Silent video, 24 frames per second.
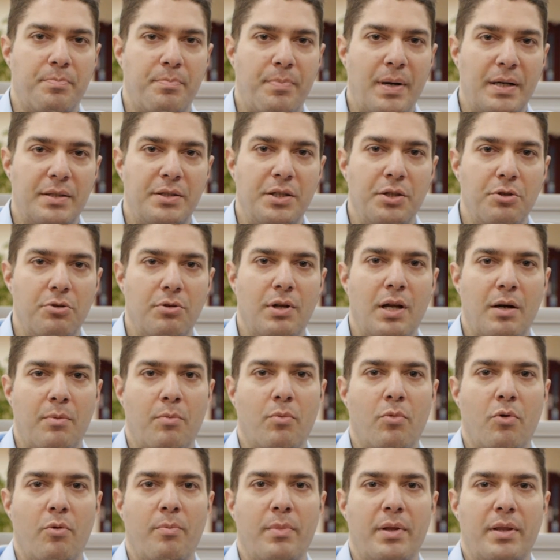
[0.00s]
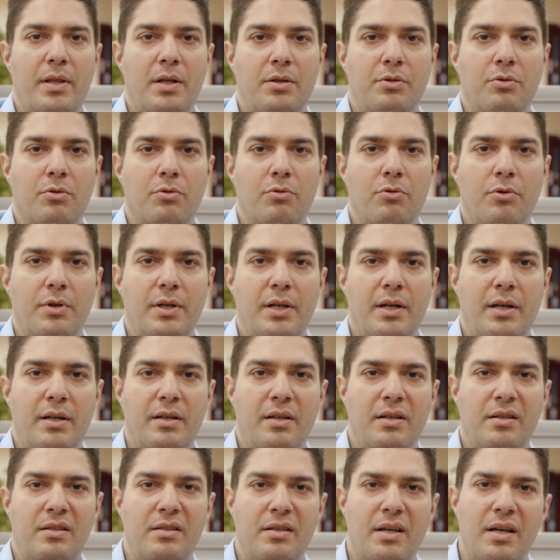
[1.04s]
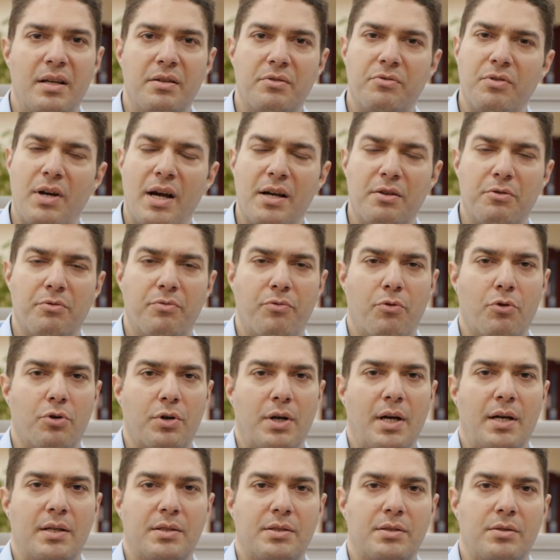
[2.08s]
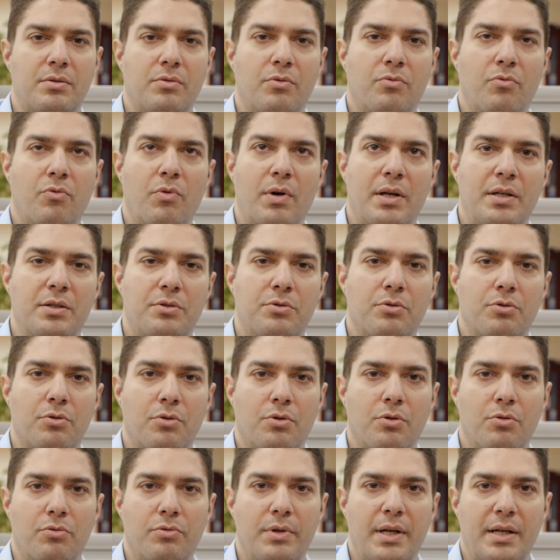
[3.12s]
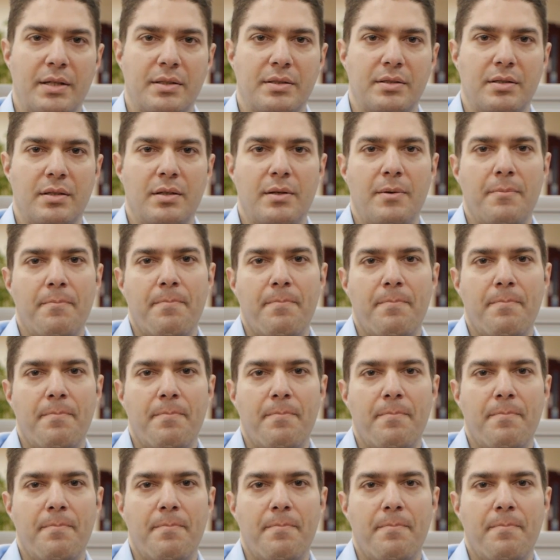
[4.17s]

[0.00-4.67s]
particular moment that you're looking at it and trying to forecast when it's going to go next.